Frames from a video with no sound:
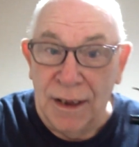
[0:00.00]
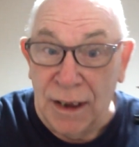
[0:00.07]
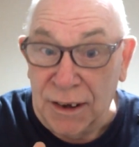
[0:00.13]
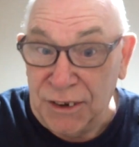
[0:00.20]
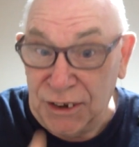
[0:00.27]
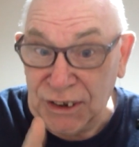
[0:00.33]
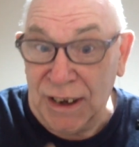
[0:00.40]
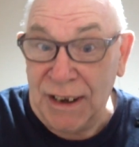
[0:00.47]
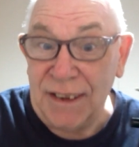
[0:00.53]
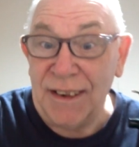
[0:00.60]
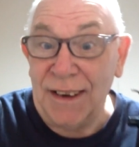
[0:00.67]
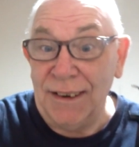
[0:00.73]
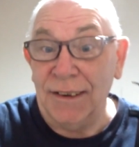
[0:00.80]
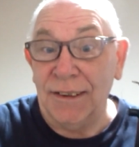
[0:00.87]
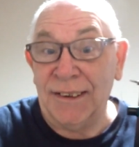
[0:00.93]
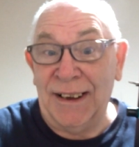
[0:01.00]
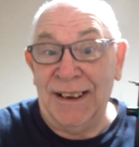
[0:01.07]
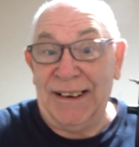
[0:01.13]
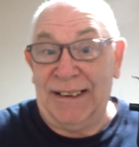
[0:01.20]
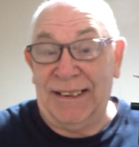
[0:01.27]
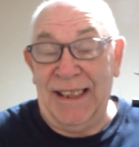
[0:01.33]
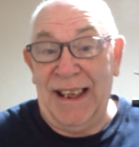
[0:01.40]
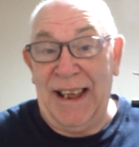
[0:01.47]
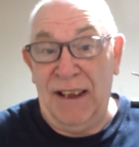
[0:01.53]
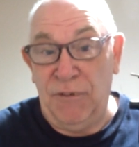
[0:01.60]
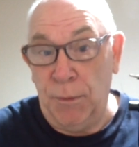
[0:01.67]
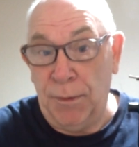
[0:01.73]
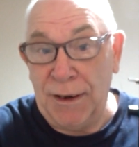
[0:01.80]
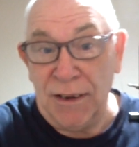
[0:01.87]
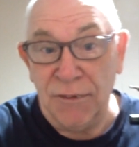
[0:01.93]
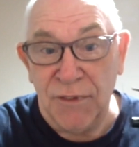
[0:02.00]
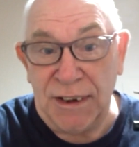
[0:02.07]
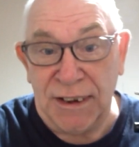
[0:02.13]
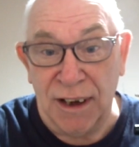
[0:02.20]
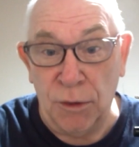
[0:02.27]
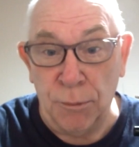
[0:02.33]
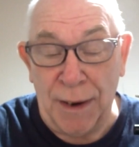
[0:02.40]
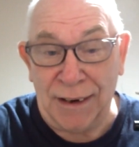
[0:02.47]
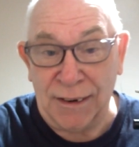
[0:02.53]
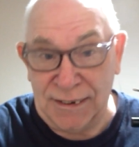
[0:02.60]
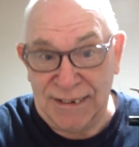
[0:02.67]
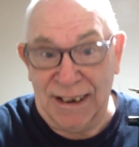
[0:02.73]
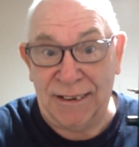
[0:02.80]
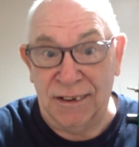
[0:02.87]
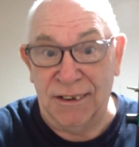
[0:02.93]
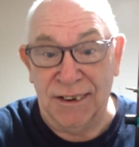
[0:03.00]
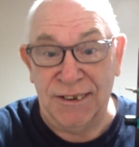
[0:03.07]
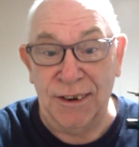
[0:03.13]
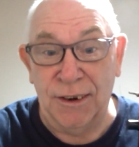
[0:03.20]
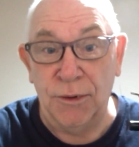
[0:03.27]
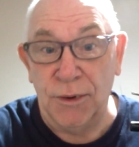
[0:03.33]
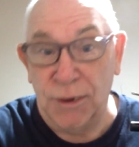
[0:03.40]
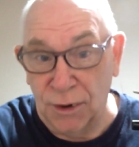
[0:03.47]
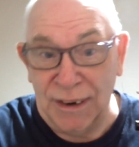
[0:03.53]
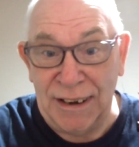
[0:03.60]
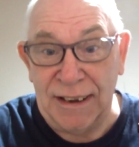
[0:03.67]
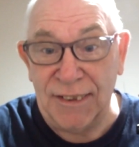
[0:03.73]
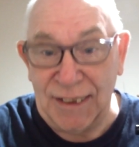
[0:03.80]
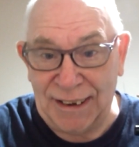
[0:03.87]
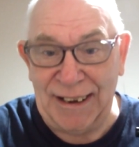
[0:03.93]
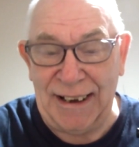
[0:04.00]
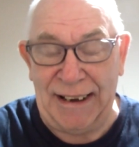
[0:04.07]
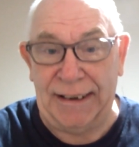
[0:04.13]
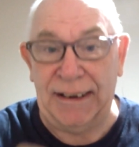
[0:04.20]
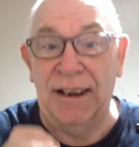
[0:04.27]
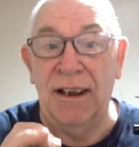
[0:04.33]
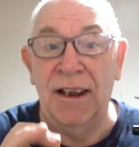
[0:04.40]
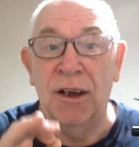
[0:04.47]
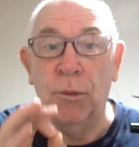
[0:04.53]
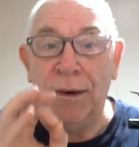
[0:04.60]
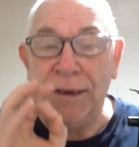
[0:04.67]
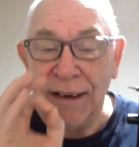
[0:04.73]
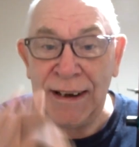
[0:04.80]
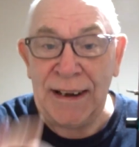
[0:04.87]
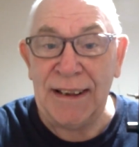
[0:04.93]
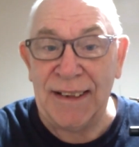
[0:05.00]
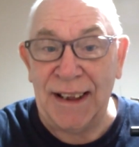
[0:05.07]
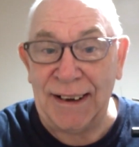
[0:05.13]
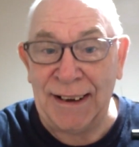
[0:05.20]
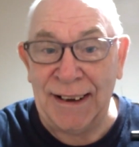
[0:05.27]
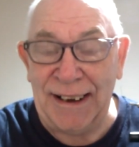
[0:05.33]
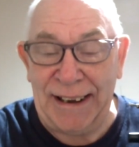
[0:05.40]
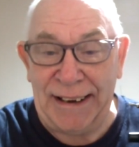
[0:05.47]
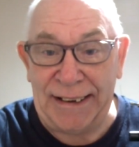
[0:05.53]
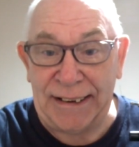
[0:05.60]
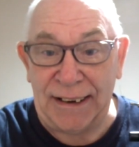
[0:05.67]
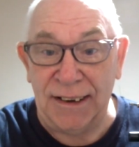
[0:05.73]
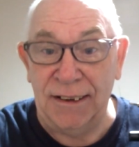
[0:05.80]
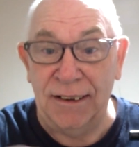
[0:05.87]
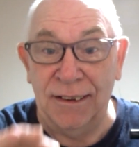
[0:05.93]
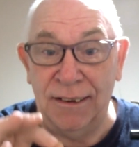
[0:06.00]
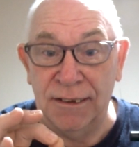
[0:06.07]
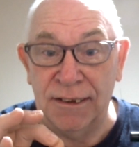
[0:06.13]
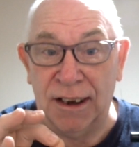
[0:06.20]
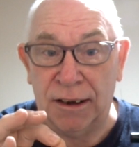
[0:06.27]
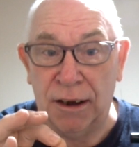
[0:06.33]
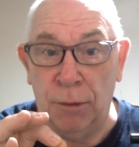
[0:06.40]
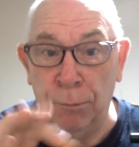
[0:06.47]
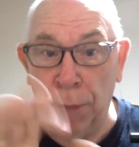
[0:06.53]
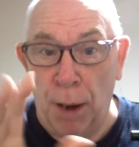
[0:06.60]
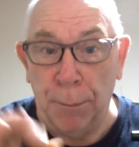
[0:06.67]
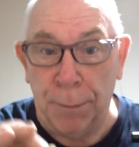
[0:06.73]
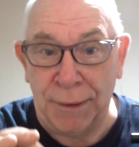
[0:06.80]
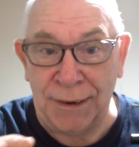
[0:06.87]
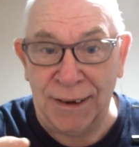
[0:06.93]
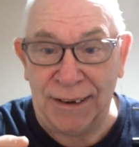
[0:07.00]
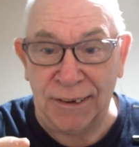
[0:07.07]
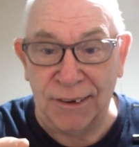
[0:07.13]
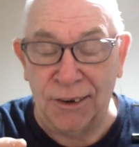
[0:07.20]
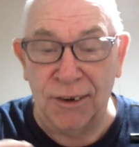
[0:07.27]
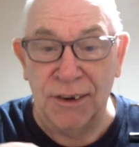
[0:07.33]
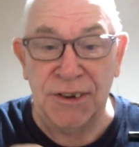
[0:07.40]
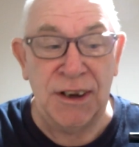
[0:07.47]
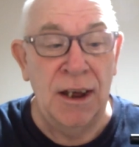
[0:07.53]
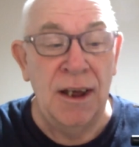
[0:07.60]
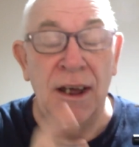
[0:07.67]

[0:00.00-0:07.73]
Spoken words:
Did you hear that little click there? If you play the video back a second or two, you'll hear the click. When you hear that click, it's like a pop click noise.